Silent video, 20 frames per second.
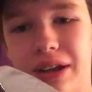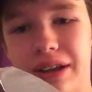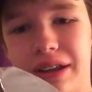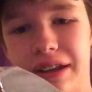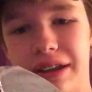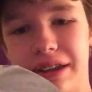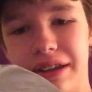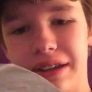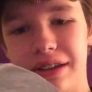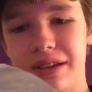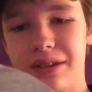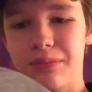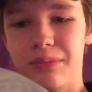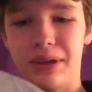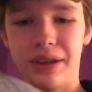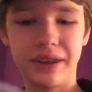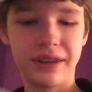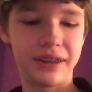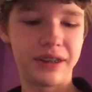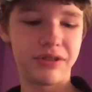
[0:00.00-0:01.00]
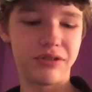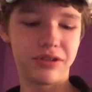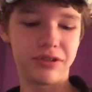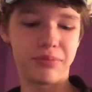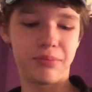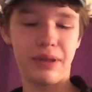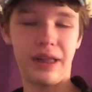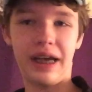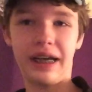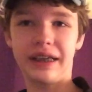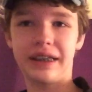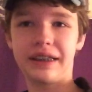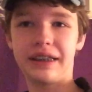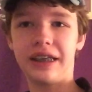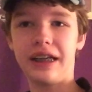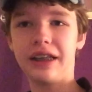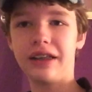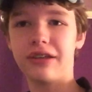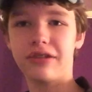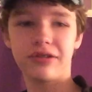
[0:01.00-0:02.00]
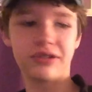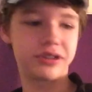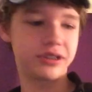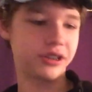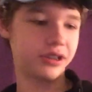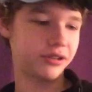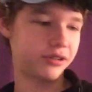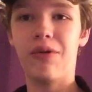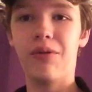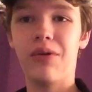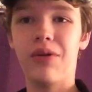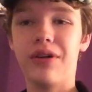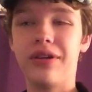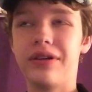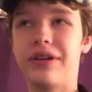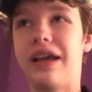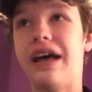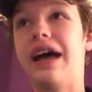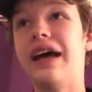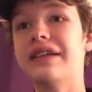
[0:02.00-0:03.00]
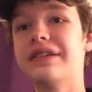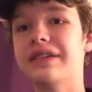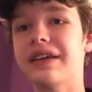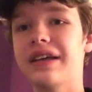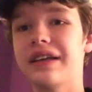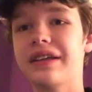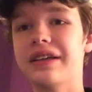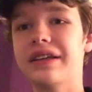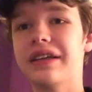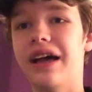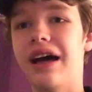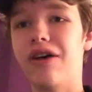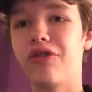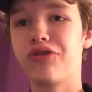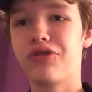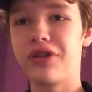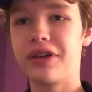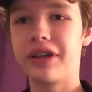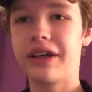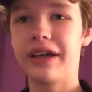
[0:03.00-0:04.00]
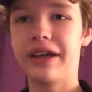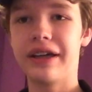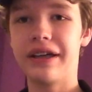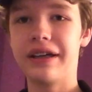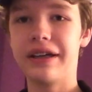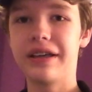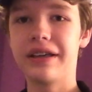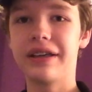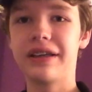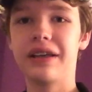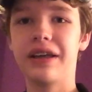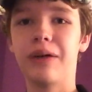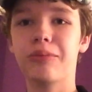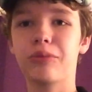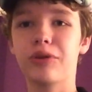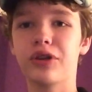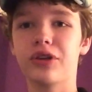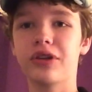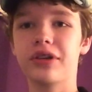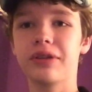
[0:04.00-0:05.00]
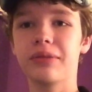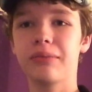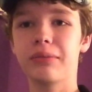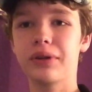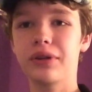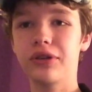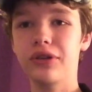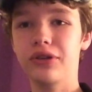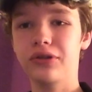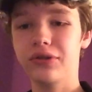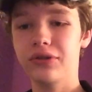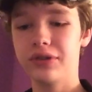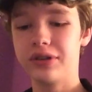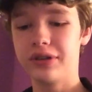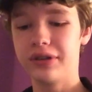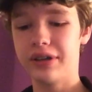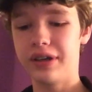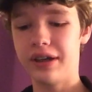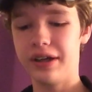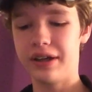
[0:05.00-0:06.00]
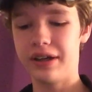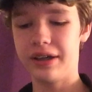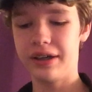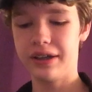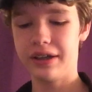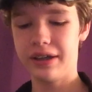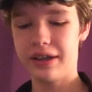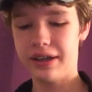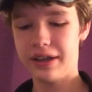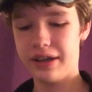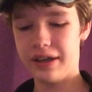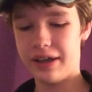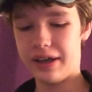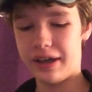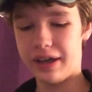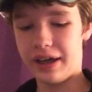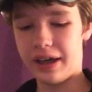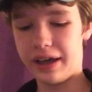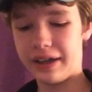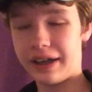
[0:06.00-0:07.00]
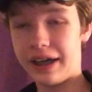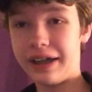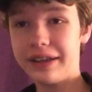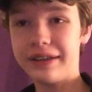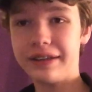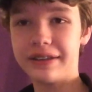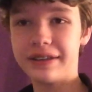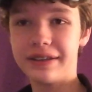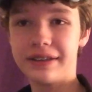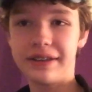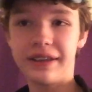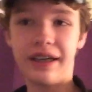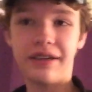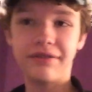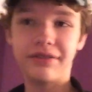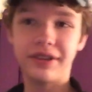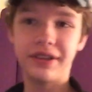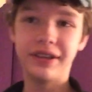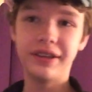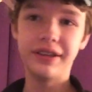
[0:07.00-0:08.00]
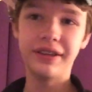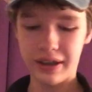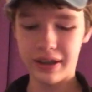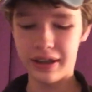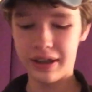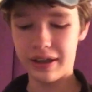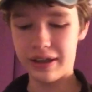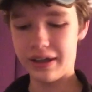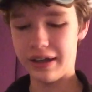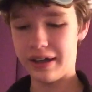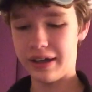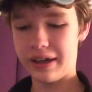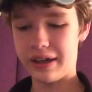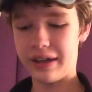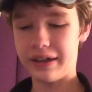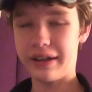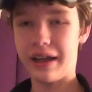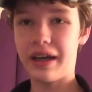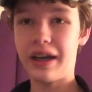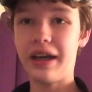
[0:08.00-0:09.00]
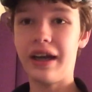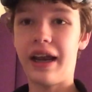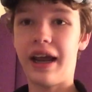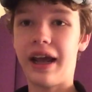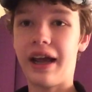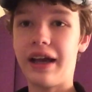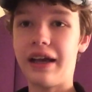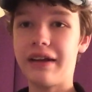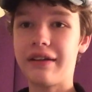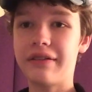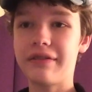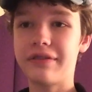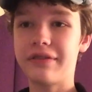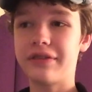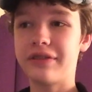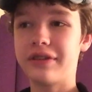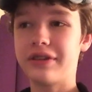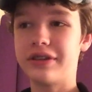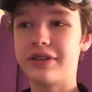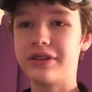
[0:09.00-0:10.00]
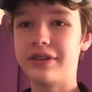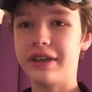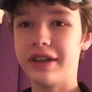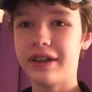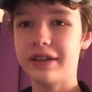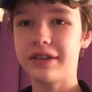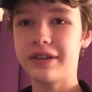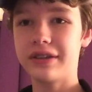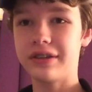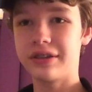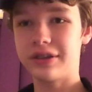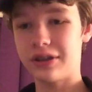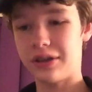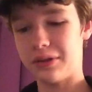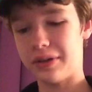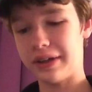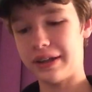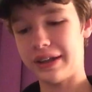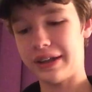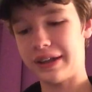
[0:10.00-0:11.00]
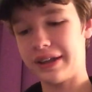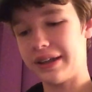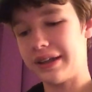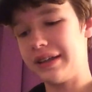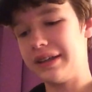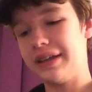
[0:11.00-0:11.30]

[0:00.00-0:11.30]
it is, but it was black and yellow, so as I said, I was going to get numbered balloons. I got the 7. They didn't have 6, so I got